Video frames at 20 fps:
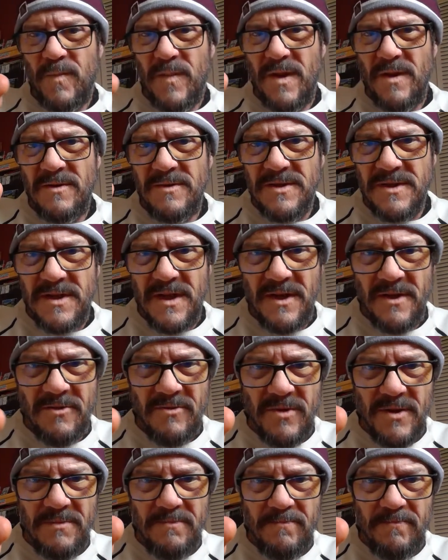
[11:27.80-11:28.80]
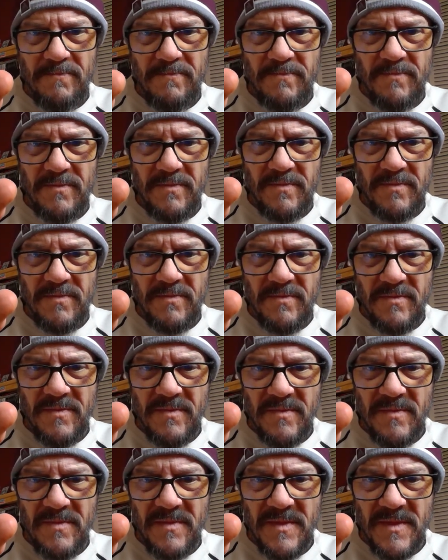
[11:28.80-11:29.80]
Here's another one.
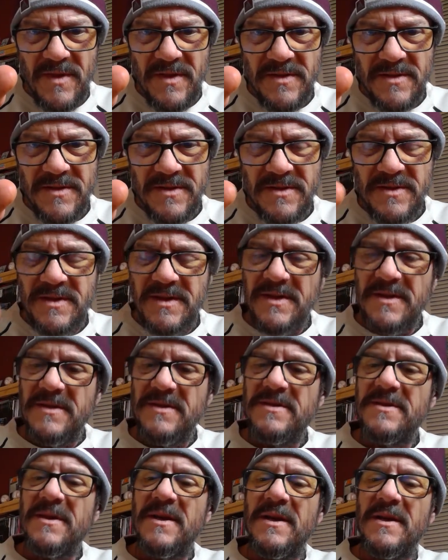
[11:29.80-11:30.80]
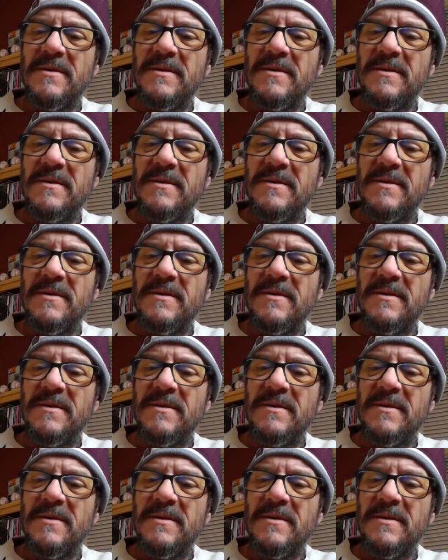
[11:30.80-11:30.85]
This is his